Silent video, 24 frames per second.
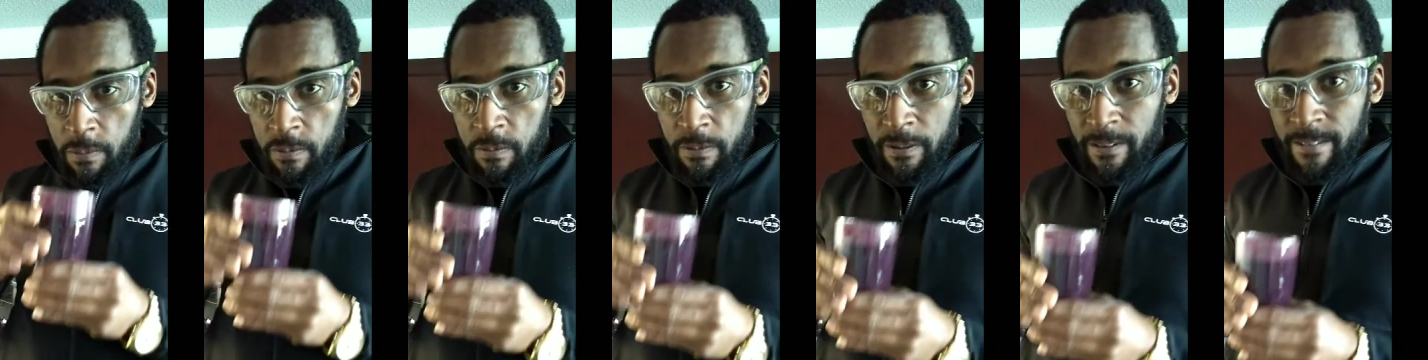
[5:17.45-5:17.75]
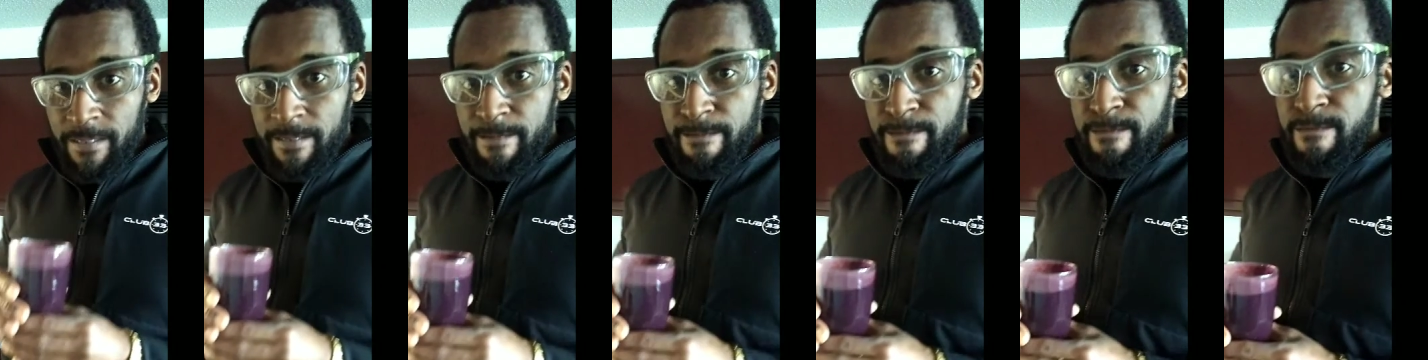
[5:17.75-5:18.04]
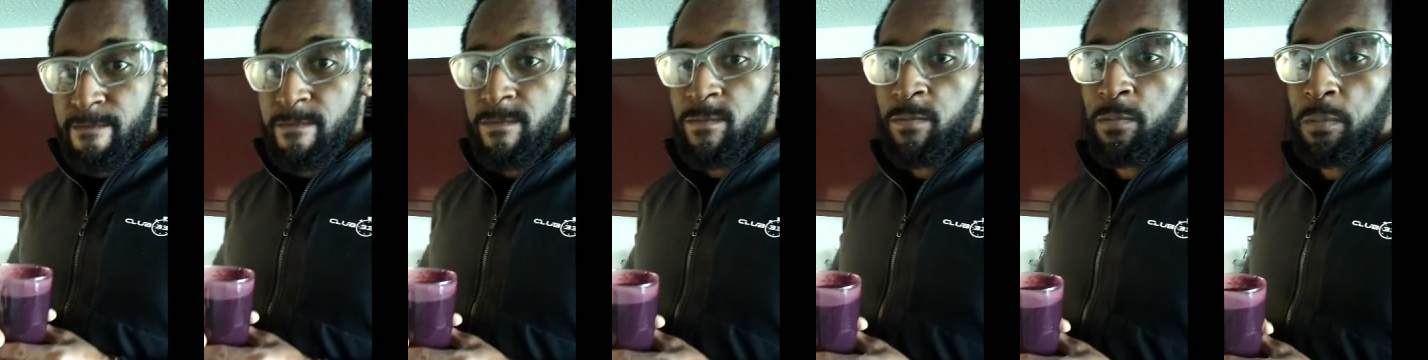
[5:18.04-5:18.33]
shall
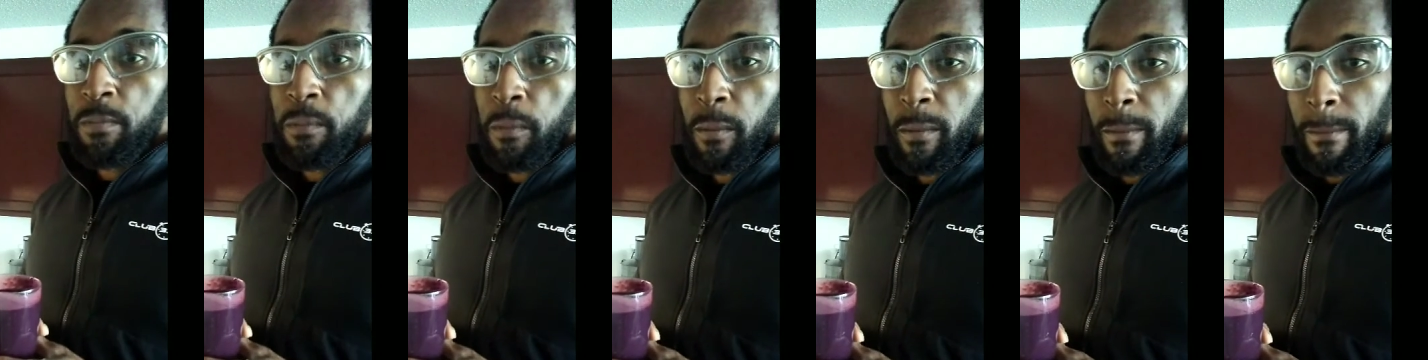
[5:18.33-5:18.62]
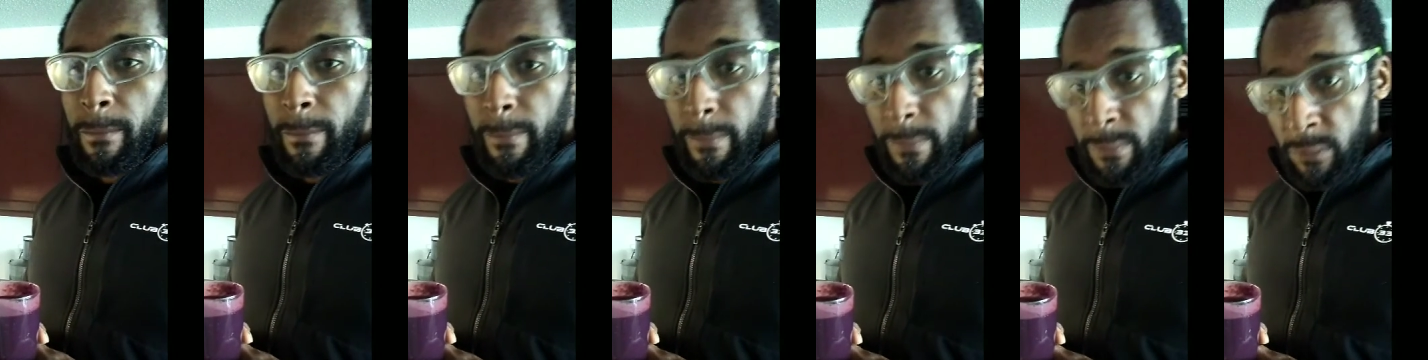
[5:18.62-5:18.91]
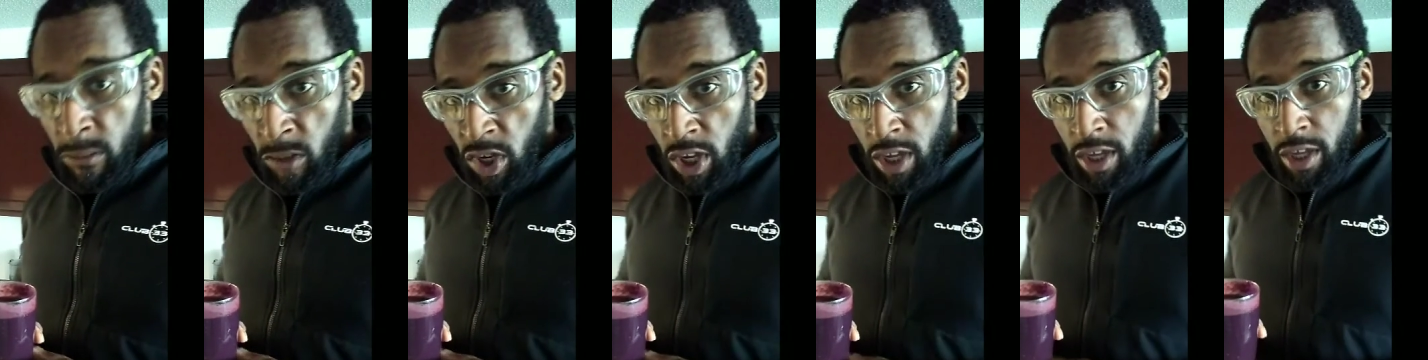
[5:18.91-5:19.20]
rest in the
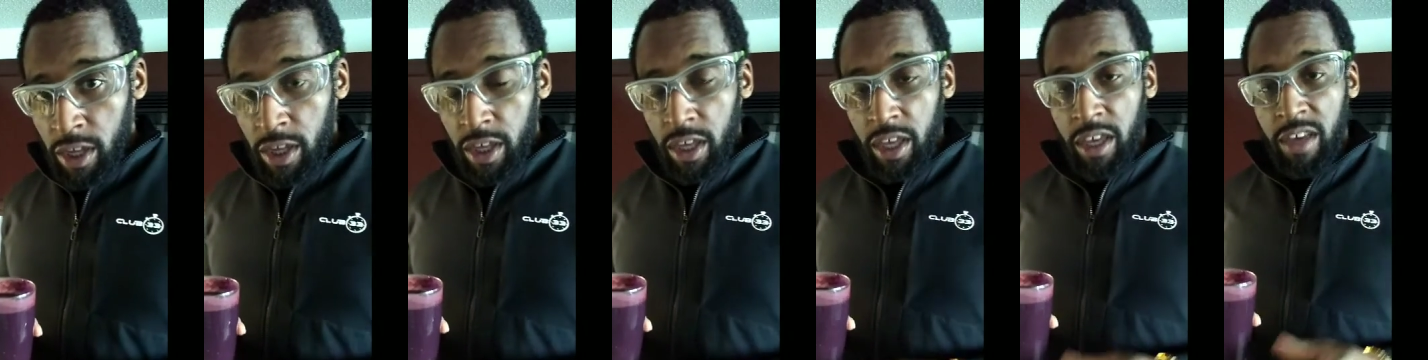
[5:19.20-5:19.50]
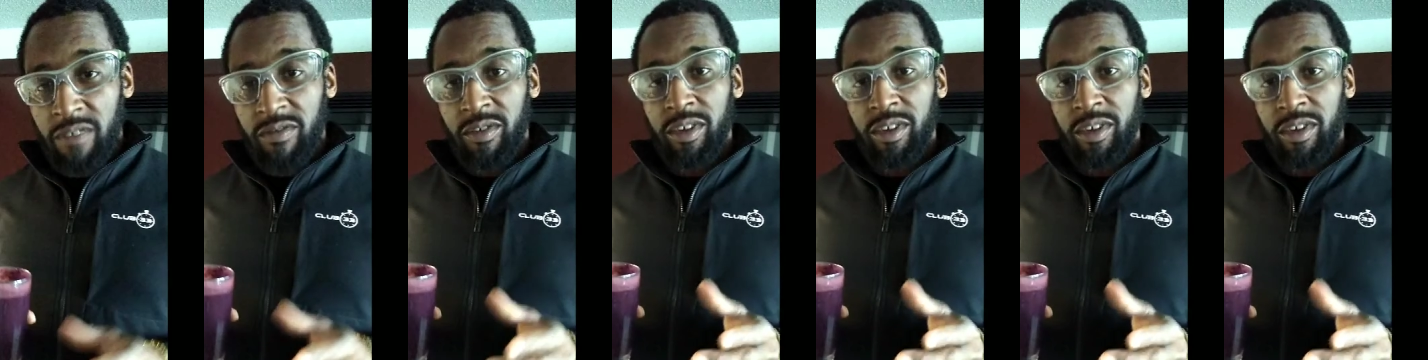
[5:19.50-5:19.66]
seat of your